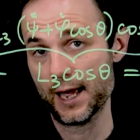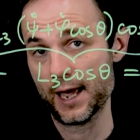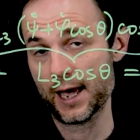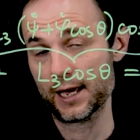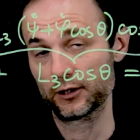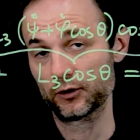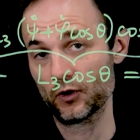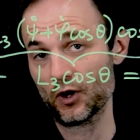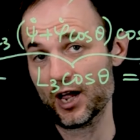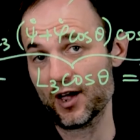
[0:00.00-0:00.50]

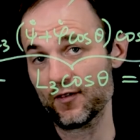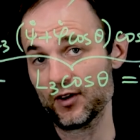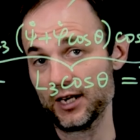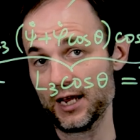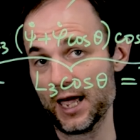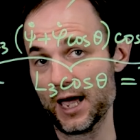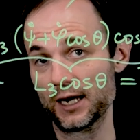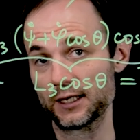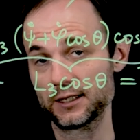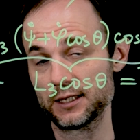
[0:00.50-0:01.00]
and
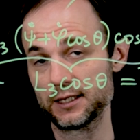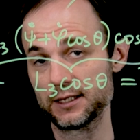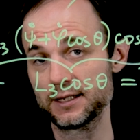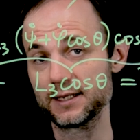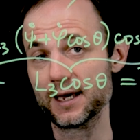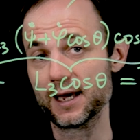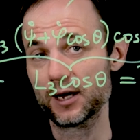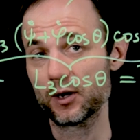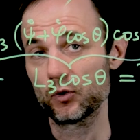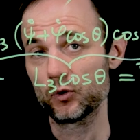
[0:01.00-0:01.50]
gravity acting
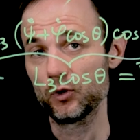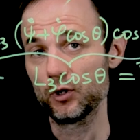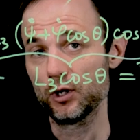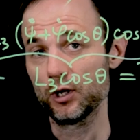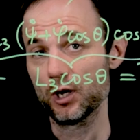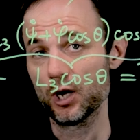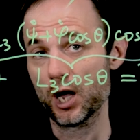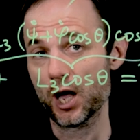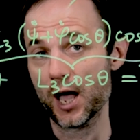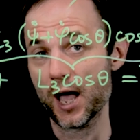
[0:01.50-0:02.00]
down,
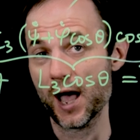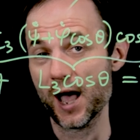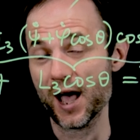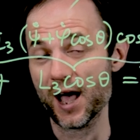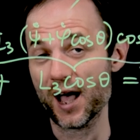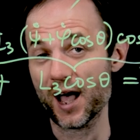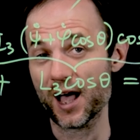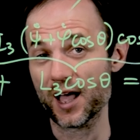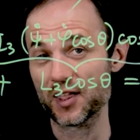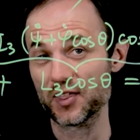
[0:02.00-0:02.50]

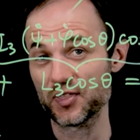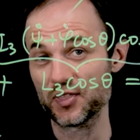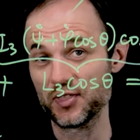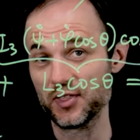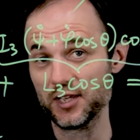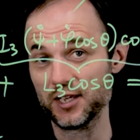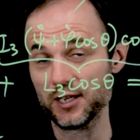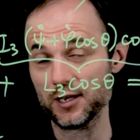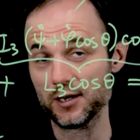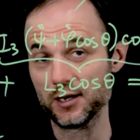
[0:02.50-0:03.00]

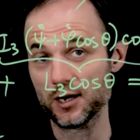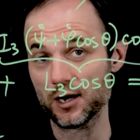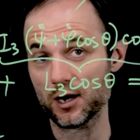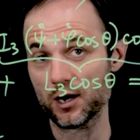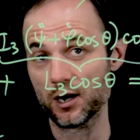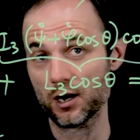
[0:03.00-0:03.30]
the